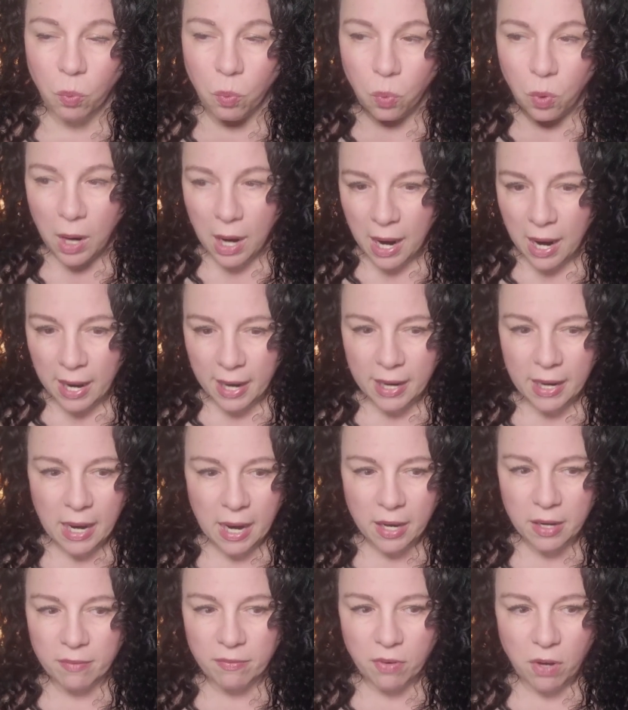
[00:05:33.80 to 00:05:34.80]

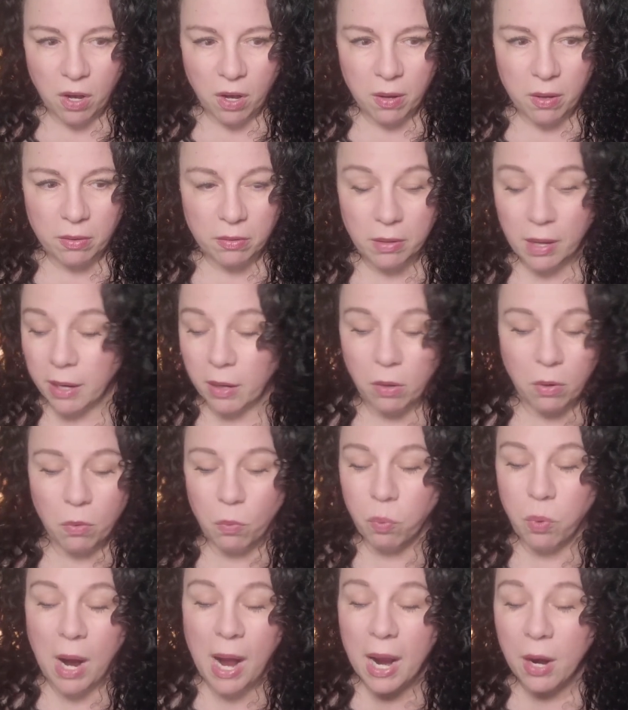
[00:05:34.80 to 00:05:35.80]
Why,
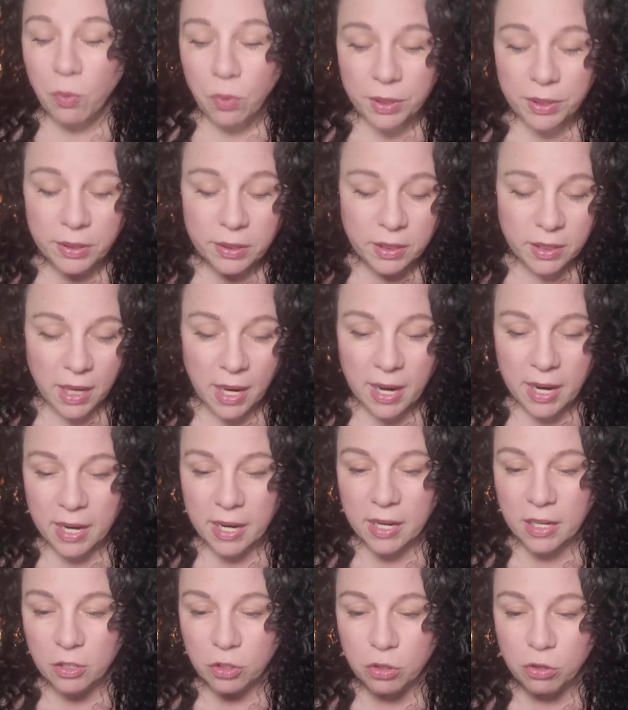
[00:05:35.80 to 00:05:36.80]
why wouldn't
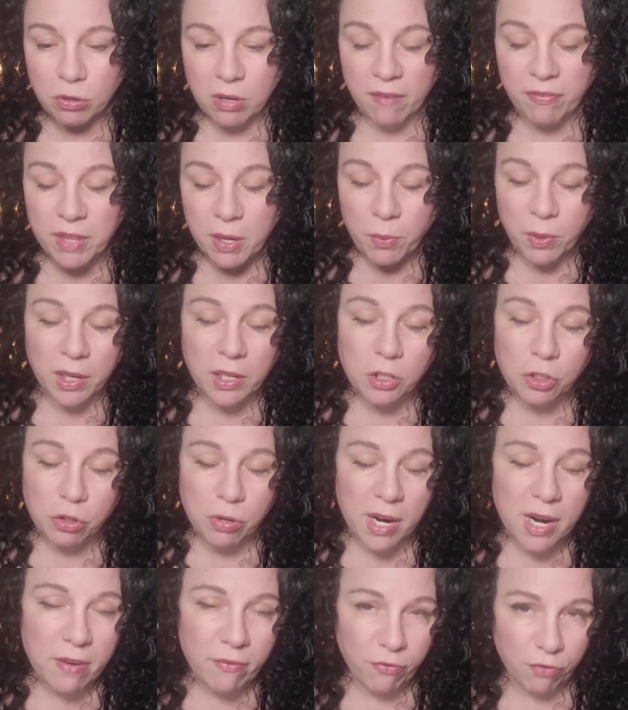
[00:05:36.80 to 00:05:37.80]
they, if they were
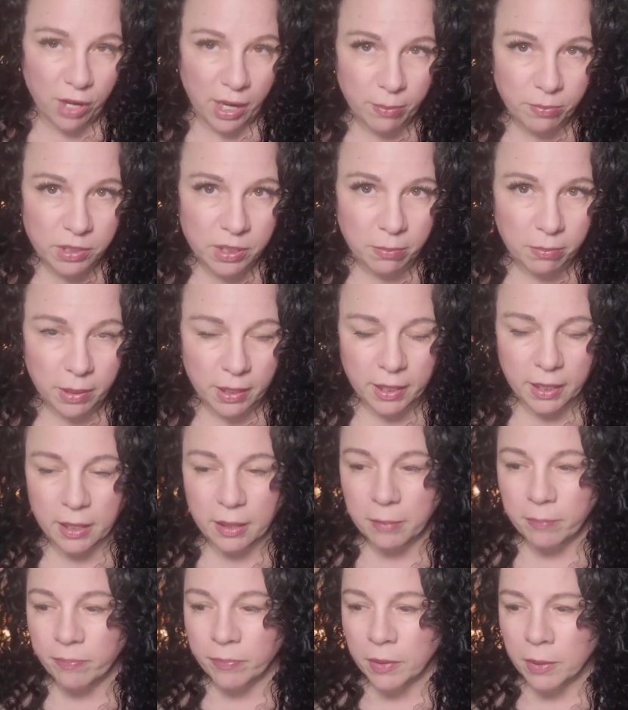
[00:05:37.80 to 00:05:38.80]
going to try and frame
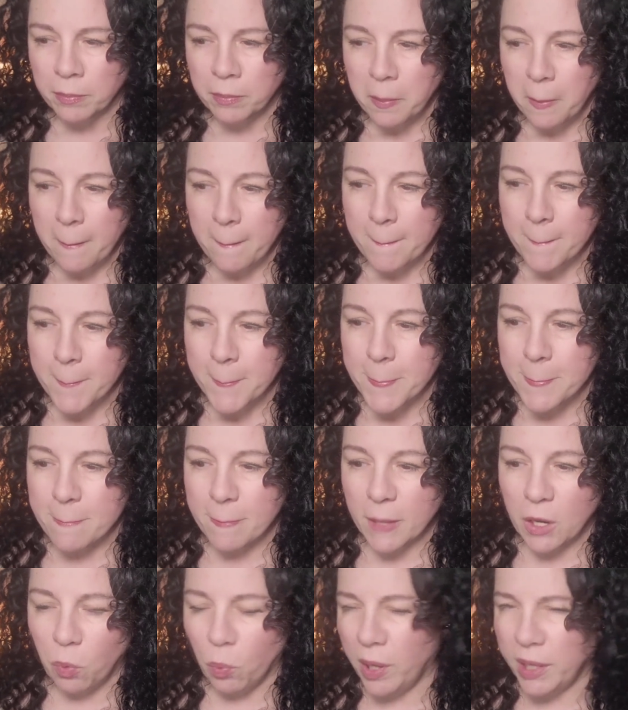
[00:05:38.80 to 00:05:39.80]
somebody,
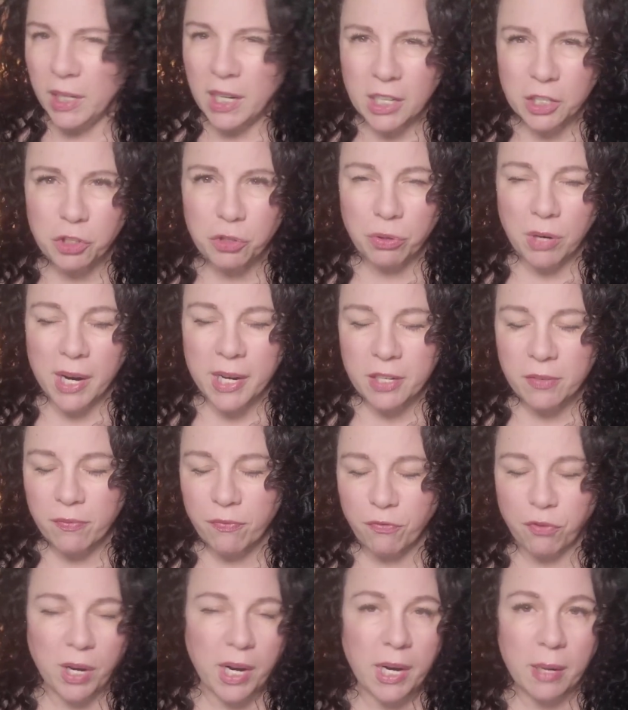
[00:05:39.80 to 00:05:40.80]
why not try
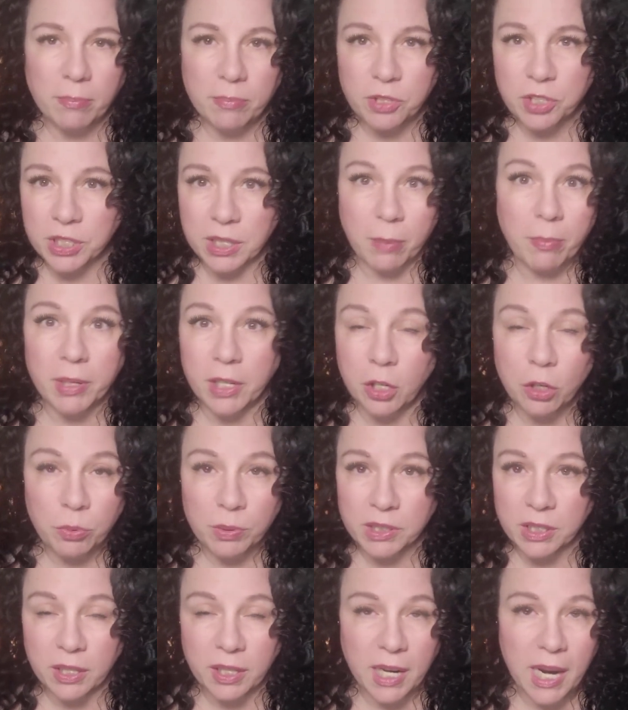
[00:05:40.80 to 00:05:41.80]
and frame somebody
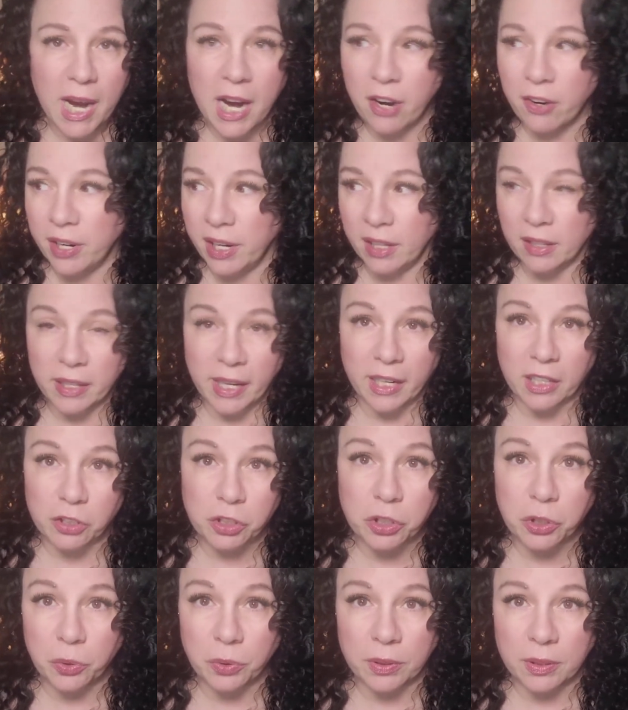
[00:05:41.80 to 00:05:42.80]
who was in the area,
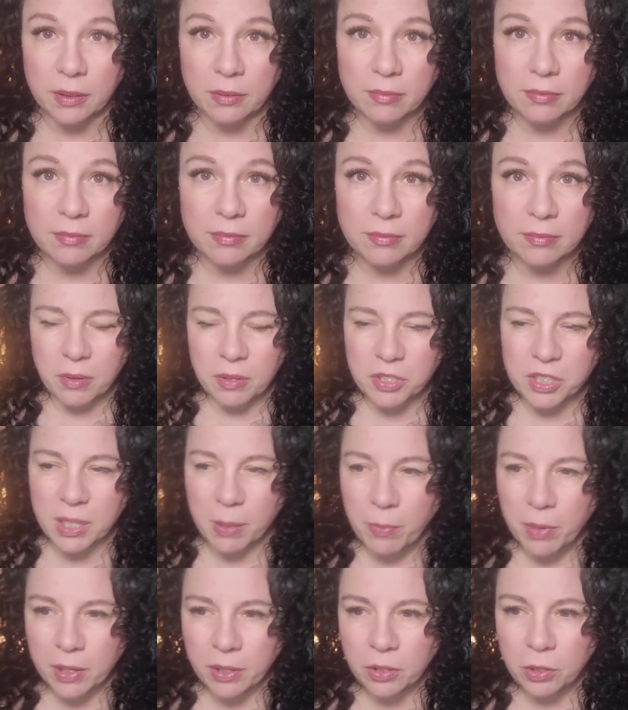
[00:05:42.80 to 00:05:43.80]
like a student,
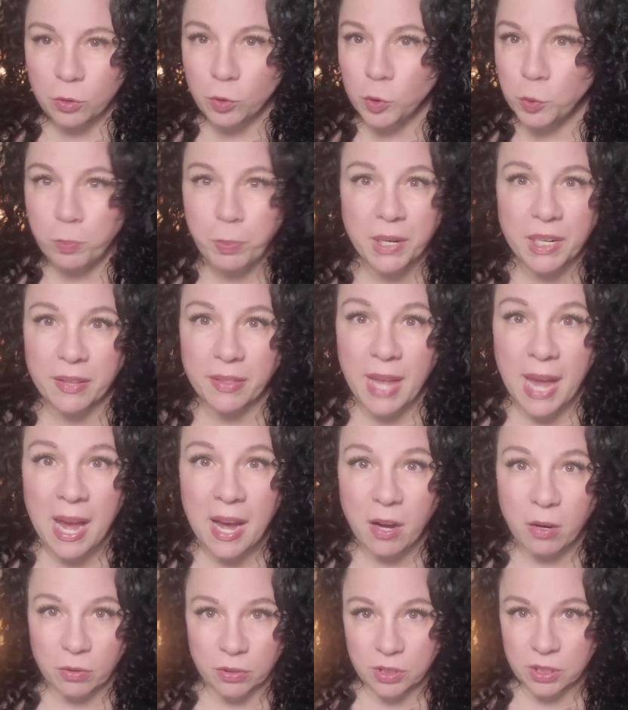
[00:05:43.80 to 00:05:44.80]
someone who's been in the
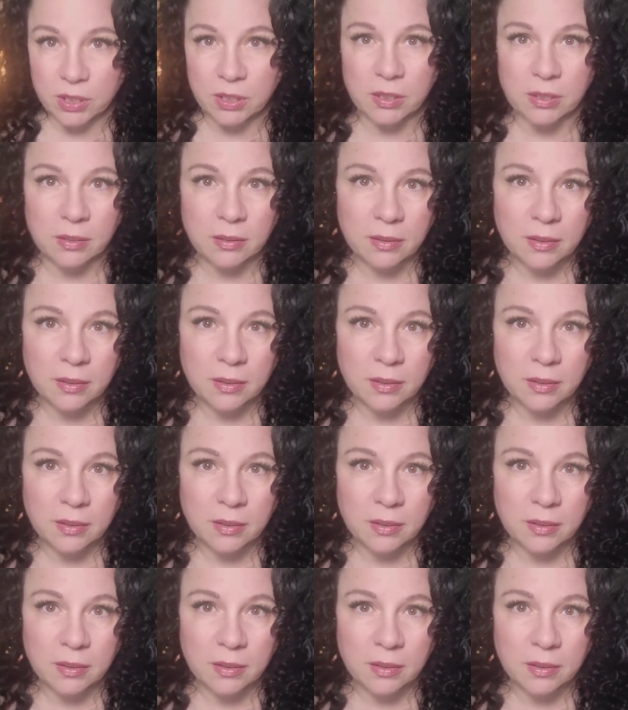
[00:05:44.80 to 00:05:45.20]
house,